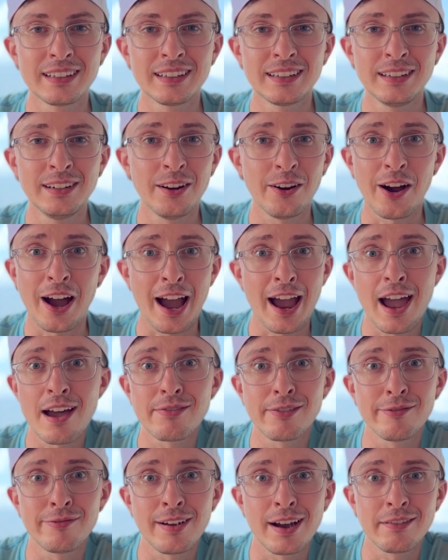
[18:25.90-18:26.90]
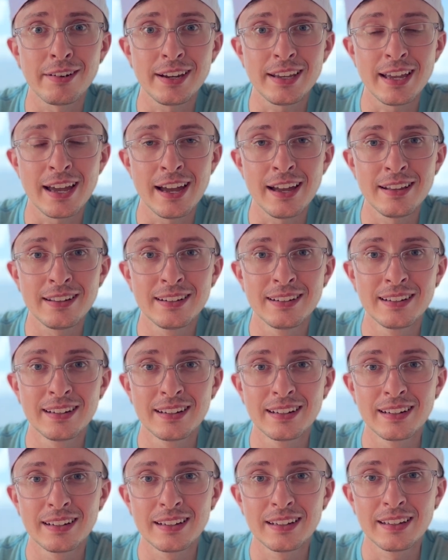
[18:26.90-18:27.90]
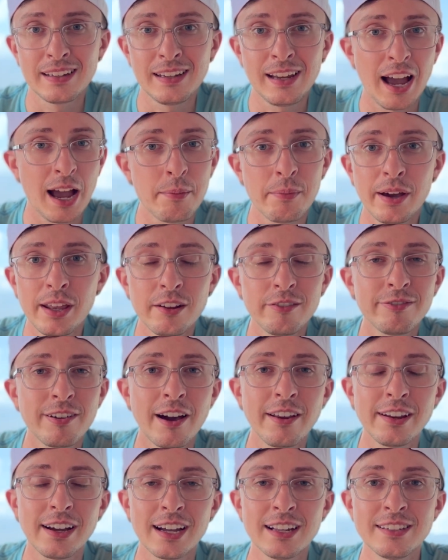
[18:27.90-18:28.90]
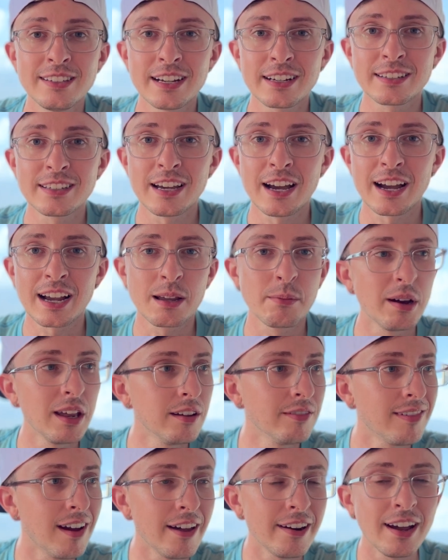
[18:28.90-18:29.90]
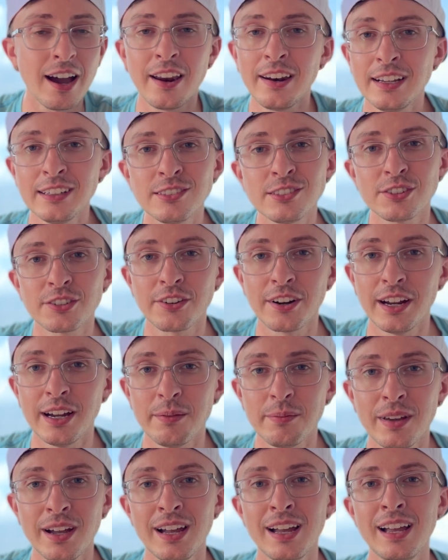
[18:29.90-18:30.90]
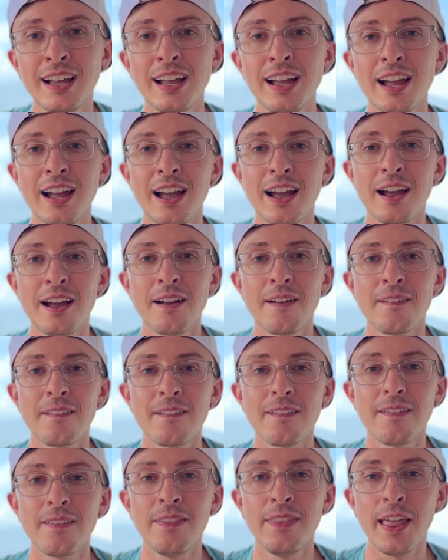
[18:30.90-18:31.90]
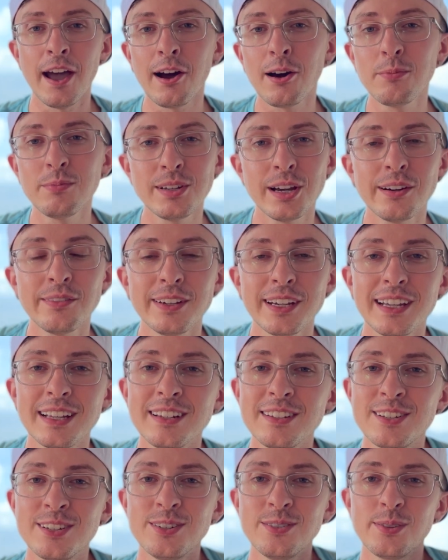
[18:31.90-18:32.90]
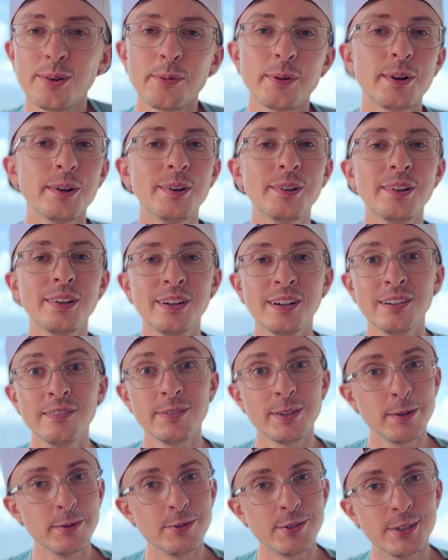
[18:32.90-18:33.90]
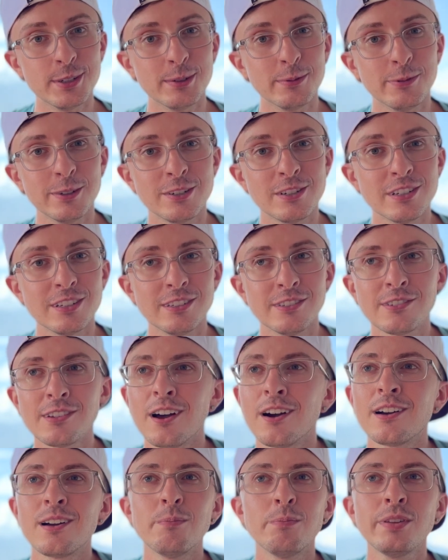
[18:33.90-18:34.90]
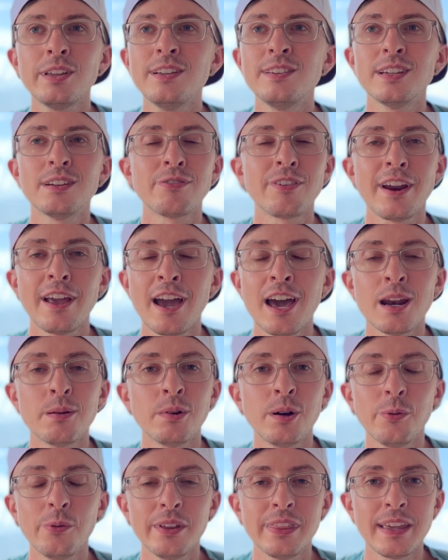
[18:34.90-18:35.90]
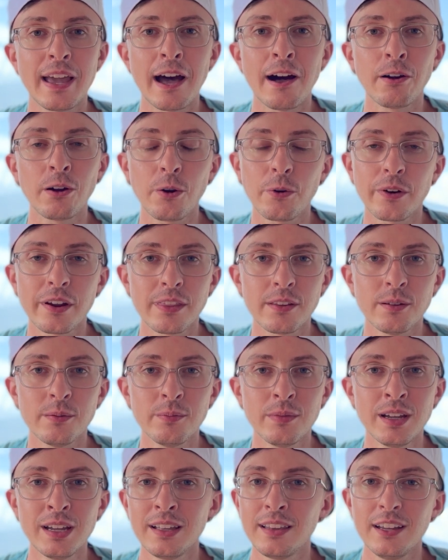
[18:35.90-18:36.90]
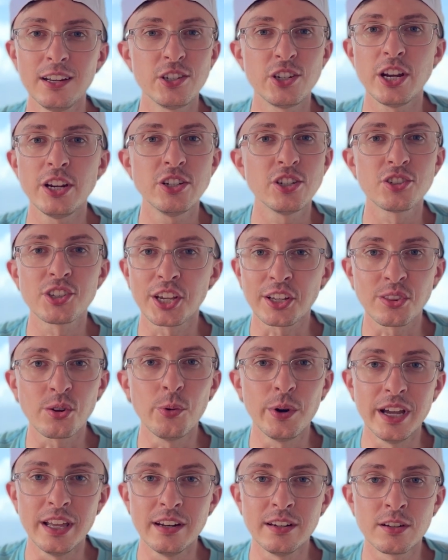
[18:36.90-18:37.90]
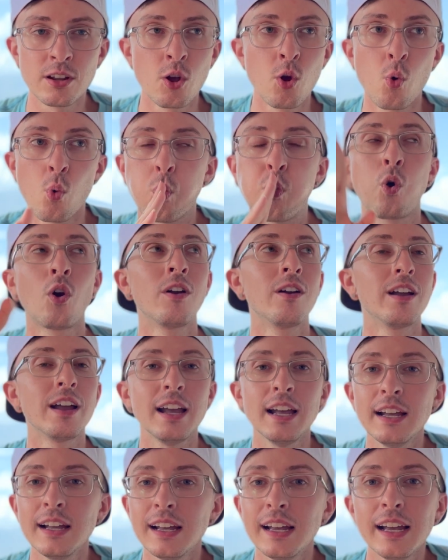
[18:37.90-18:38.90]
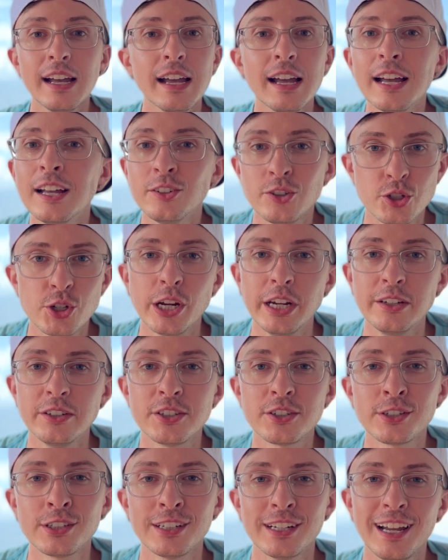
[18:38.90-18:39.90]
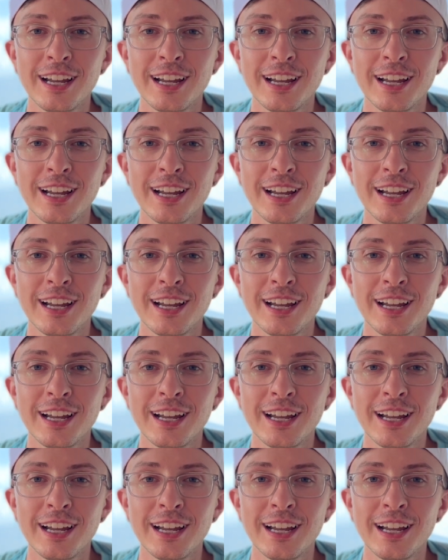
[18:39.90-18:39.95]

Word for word: You know, I haven't found it yet. Yeah, I might have found it on TikTok, I might have found it on Instagram. Now I'm delving into the world of YouTube, which is a complete different animal with the algorithm. It changes like the wind. It's changed.